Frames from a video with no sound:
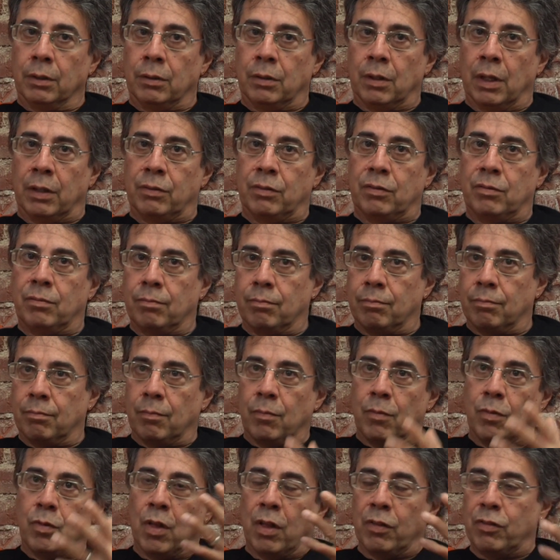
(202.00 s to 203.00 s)
the,
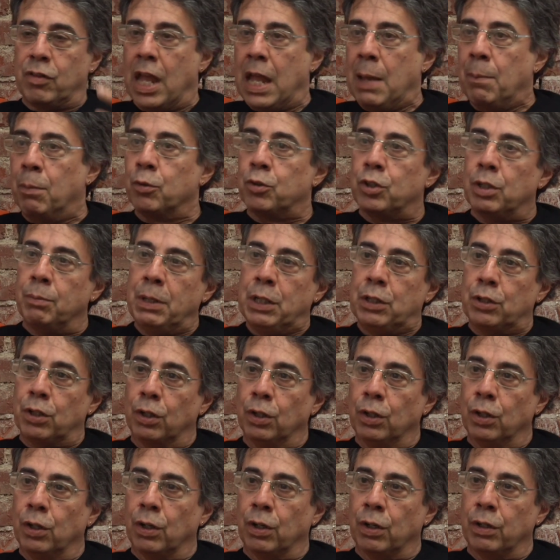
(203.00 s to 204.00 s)
the tables to be
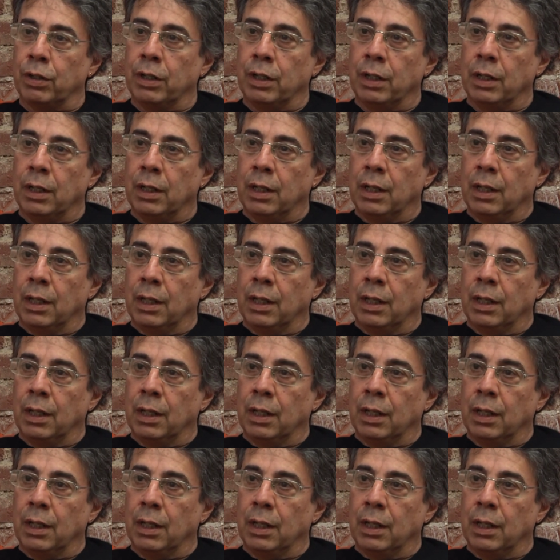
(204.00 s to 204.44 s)
turned